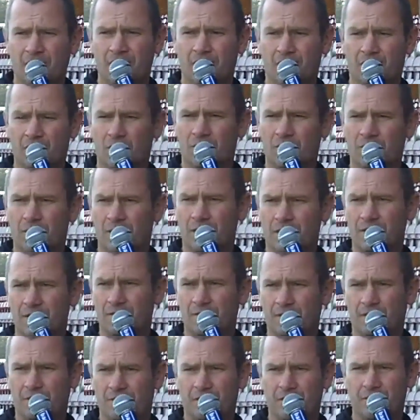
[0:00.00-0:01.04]
He'll come back,
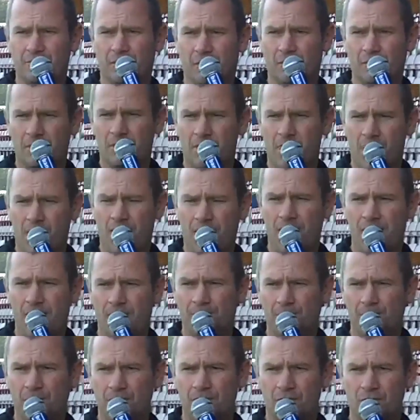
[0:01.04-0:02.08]
I think, Bob.
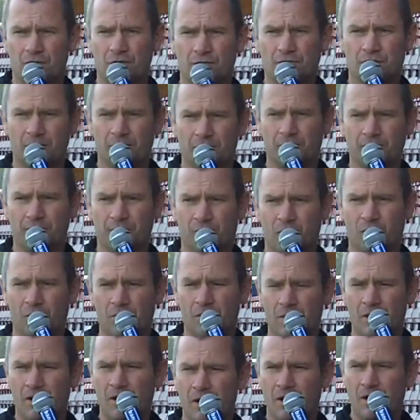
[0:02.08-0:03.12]
He's struggling for a bit of form,
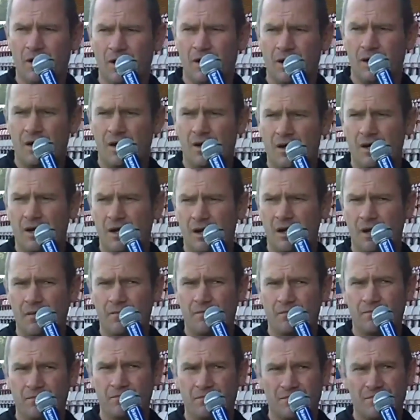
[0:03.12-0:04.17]

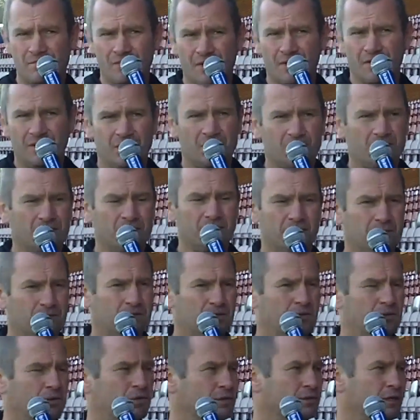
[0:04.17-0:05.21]
and you've got to put
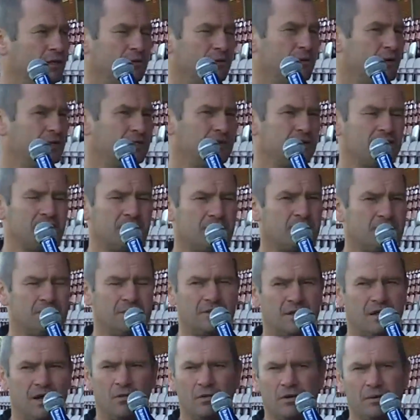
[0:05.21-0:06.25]
goals out of the way. It's like
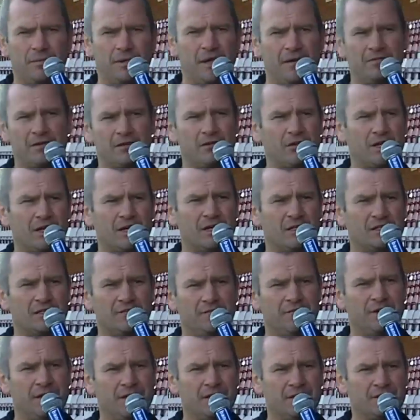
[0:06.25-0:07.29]
I would be having a crack at the
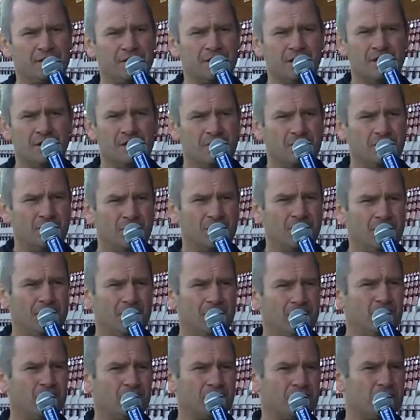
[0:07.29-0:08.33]
defenders. But
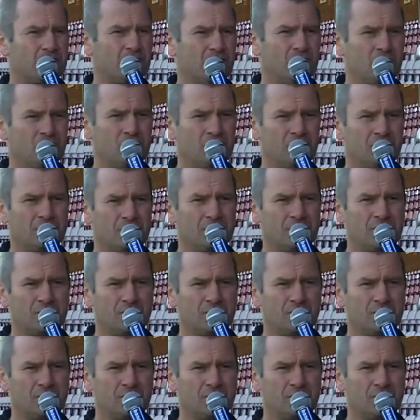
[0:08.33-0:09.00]
you've got to score goals.